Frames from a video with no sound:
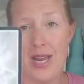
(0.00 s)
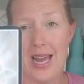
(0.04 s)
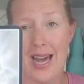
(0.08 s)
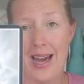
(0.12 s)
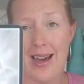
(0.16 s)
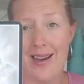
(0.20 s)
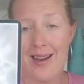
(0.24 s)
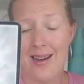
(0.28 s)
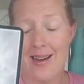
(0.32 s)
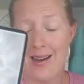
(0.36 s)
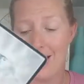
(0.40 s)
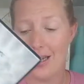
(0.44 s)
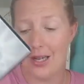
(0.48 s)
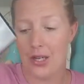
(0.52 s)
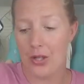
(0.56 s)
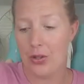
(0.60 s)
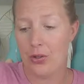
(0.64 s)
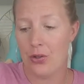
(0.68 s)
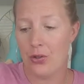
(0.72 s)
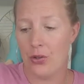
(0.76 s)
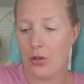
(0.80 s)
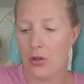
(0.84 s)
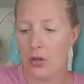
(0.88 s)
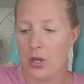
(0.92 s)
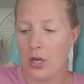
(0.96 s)
are, you
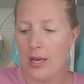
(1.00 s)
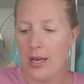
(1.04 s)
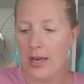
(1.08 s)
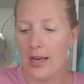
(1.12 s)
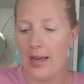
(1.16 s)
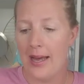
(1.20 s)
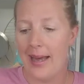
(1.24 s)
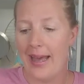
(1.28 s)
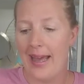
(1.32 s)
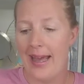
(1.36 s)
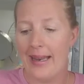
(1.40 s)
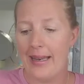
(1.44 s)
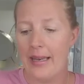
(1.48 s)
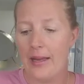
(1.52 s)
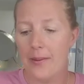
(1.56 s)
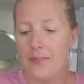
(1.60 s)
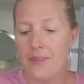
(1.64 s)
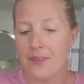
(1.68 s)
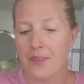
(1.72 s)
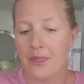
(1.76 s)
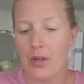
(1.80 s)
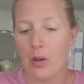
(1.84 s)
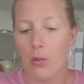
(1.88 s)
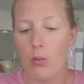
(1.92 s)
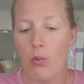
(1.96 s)
know. And
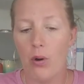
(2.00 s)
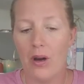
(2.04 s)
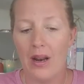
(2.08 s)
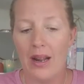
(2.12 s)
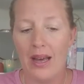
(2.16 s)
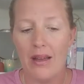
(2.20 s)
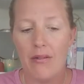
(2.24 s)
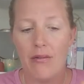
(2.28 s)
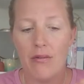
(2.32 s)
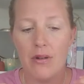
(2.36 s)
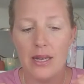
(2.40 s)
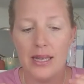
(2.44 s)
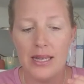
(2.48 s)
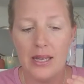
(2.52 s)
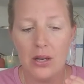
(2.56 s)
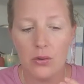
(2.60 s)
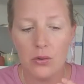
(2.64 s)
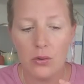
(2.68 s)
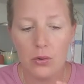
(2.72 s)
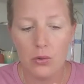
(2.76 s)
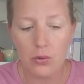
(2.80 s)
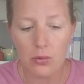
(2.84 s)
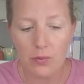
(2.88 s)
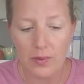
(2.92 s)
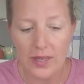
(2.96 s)
what I really
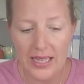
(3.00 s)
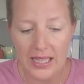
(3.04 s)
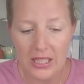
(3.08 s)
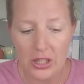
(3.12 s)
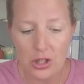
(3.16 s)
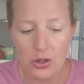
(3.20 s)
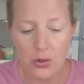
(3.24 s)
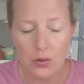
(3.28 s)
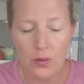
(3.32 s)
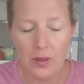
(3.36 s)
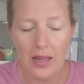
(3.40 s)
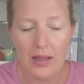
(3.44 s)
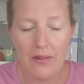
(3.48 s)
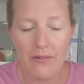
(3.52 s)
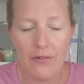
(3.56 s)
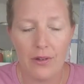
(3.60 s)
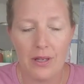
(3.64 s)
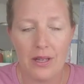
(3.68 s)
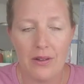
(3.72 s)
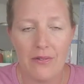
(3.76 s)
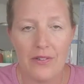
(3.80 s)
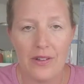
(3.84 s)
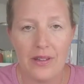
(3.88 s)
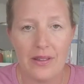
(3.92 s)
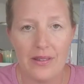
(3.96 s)
encourage you,
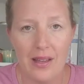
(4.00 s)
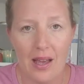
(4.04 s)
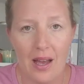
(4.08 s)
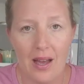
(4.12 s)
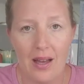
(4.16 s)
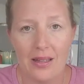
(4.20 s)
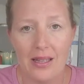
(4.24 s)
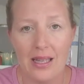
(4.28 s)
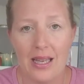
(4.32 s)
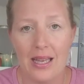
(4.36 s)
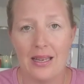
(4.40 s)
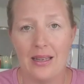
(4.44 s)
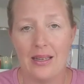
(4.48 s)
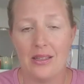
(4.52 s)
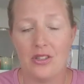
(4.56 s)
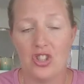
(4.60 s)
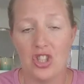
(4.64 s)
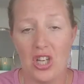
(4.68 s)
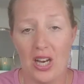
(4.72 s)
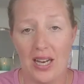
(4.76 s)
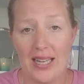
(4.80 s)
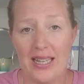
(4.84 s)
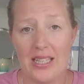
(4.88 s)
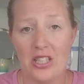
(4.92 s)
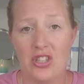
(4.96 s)
even if it's hard and
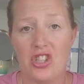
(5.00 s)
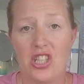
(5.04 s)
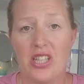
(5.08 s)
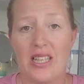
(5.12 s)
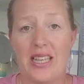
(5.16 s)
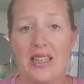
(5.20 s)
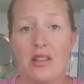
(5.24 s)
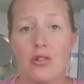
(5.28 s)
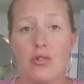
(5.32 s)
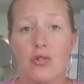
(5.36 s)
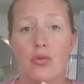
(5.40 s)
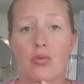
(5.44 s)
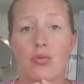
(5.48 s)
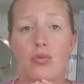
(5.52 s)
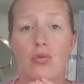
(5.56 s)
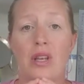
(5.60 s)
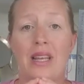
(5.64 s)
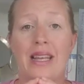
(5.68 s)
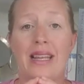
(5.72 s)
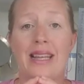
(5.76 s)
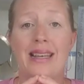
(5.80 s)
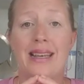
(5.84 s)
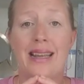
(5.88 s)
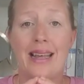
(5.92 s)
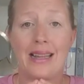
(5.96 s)
challenging, is to
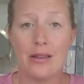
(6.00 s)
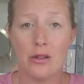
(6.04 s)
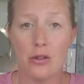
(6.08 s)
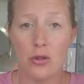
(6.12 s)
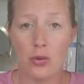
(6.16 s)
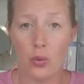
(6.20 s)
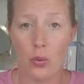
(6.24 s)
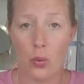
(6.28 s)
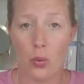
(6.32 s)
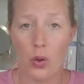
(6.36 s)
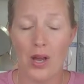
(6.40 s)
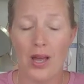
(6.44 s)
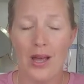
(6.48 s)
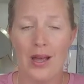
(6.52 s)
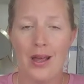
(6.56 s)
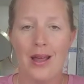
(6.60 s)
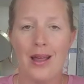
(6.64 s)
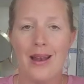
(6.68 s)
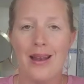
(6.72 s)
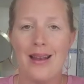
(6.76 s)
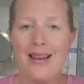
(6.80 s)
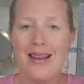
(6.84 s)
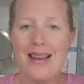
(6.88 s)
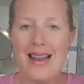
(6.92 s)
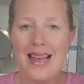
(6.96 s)
really let go.
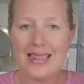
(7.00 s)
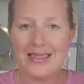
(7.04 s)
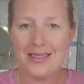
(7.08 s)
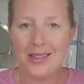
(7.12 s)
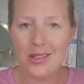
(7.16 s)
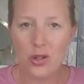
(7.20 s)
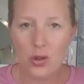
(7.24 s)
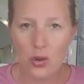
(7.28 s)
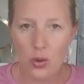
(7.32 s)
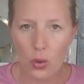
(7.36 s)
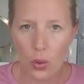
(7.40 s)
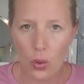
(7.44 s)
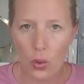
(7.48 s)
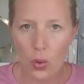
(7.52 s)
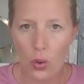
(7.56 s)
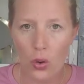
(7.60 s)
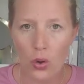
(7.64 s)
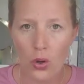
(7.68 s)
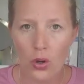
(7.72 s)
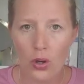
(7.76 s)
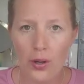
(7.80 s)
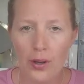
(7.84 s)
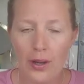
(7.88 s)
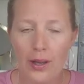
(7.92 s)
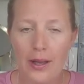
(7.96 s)
Let
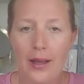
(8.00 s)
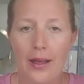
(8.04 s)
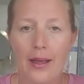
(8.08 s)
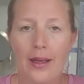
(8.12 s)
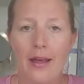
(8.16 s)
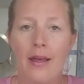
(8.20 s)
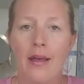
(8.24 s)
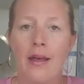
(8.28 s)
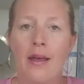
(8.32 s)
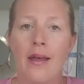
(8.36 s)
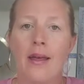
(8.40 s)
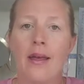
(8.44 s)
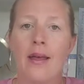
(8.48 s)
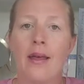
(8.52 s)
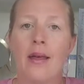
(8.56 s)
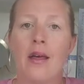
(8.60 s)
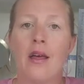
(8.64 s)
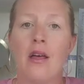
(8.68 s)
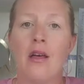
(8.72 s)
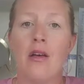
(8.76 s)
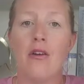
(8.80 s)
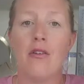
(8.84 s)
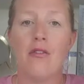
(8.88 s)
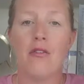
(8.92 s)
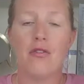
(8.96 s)
go.
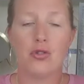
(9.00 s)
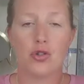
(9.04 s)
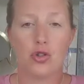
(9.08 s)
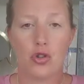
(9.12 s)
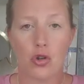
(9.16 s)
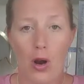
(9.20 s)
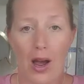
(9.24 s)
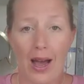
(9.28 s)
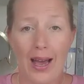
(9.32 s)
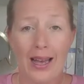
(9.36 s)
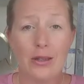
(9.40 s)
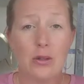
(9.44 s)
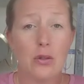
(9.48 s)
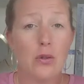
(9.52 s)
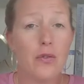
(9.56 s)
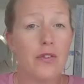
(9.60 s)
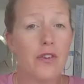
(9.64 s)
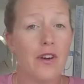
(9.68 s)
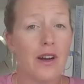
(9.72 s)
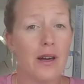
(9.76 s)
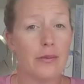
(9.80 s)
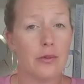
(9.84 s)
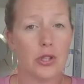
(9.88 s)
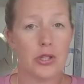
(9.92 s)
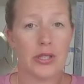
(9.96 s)
Try to
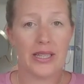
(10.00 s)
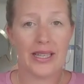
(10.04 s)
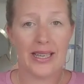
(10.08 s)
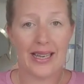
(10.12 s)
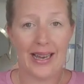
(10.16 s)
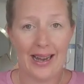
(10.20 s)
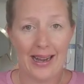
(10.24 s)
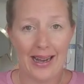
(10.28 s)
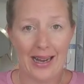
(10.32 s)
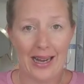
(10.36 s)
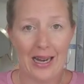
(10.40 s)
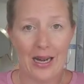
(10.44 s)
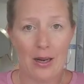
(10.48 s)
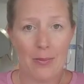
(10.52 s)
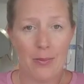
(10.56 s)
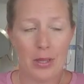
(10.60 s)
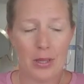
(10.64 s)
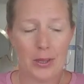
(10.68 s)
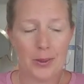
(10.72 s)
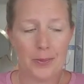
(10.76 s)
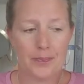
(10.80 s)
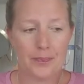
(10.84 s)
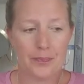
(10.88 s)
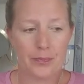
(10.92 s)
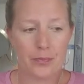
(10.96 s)
find the calm
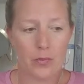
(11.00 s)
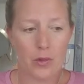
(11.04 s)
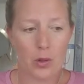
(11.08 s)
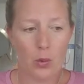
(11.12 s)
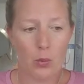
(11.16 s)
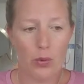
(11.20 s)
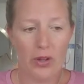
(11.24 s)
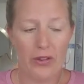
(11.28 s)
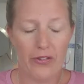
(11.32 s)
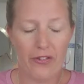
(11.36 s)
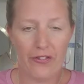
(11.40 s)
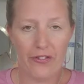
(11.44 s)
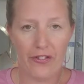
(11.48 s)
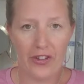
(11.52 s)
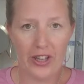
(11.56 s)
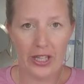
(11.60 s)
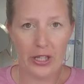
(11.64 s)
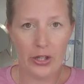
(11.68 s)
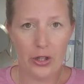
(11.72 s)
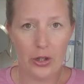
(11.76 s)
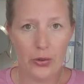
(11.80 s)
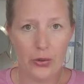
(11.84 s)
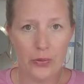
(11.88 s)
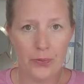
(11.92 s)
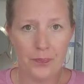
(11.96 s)

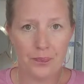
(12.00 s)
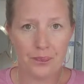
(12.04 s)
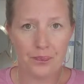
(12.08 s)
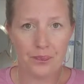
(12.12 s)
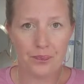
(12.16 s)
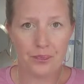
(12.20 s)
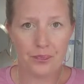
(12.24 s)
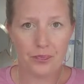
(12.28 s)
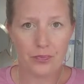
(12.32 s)
within you